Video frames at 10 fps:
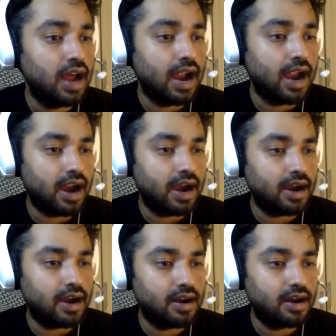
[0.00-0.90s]

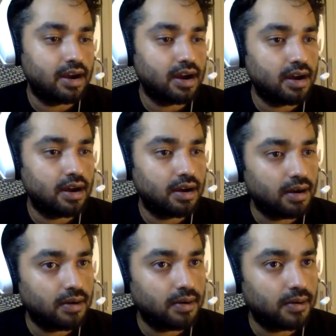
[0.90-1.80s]
And
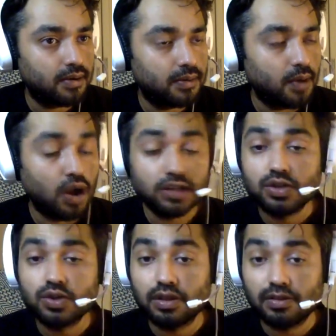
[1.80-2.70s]

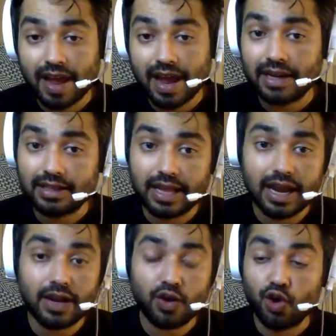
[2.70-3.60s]
also the fact
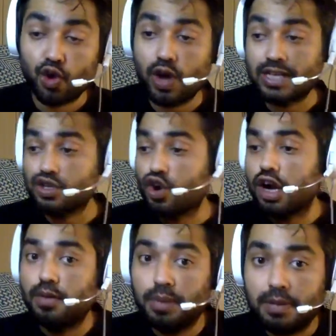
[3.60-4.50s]
that OYO has
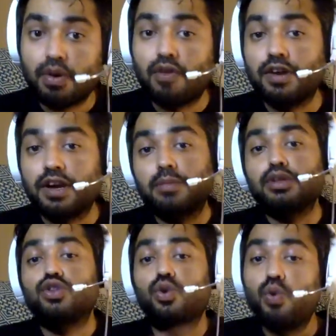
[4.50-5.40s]
not been
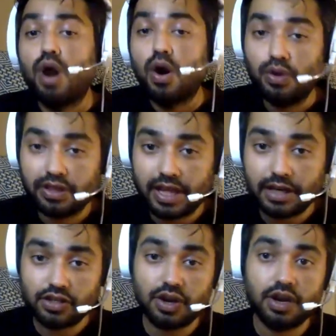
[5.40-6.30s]
profitable throughout
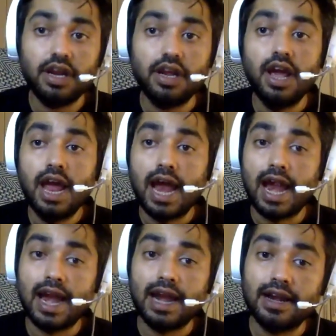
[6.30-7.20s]
their journey,
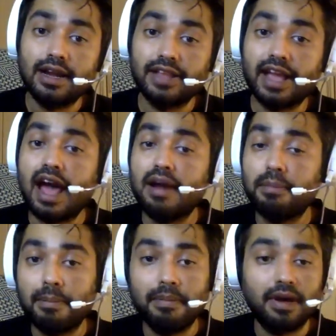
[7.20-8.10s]
and they
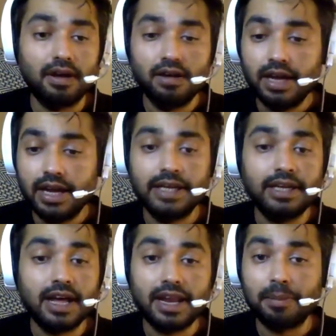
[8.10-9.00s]
are
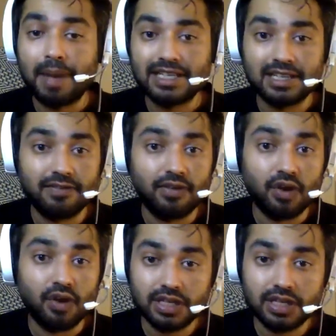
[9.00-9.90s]
incurring massive
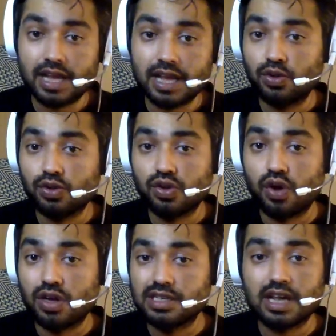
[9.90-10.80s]
losses, and those
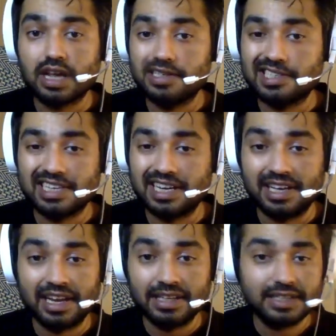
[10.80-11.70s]
losses are just
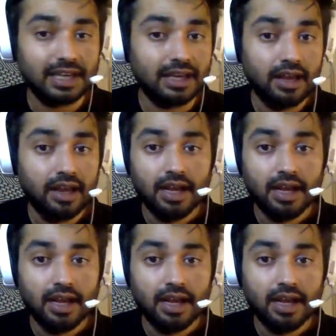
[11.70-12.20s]
increasing.